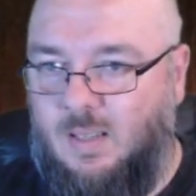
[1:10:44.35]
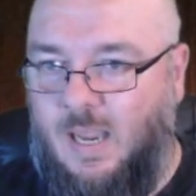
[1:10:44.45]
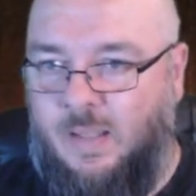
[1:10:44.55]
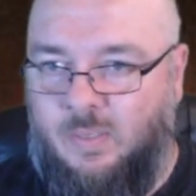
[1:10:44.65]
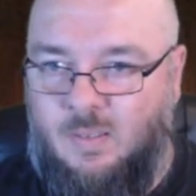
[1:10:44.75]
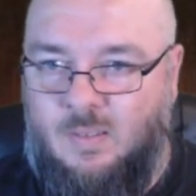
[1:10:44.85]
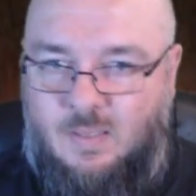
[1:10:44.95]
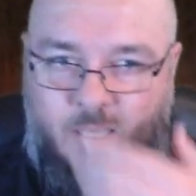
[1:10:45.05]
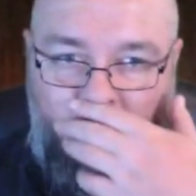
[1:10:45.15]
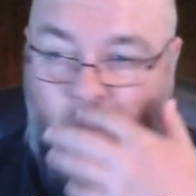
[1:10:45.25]
and
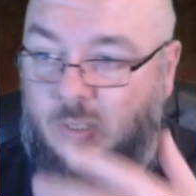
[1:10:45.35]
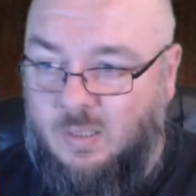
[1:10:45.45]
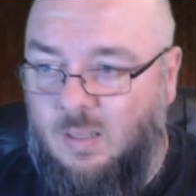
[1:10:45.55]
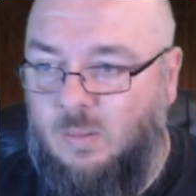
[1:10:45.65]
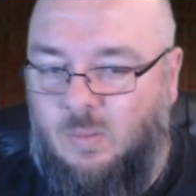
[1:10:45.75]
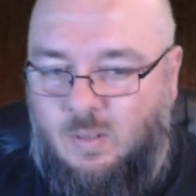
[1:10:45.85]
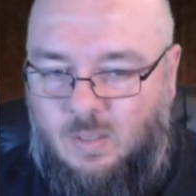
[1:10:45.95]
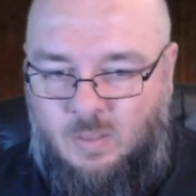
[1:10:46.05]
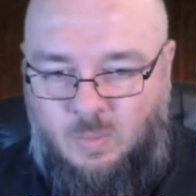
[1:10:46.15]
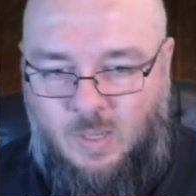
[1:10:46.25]
he was on his own
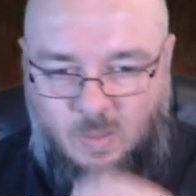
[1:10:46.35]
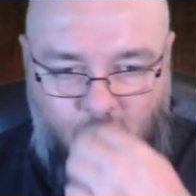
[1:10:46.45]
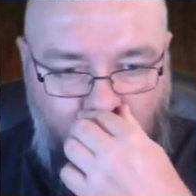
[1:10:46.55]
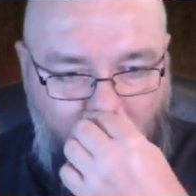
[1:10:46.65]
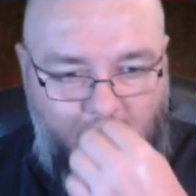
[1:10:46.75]
as well.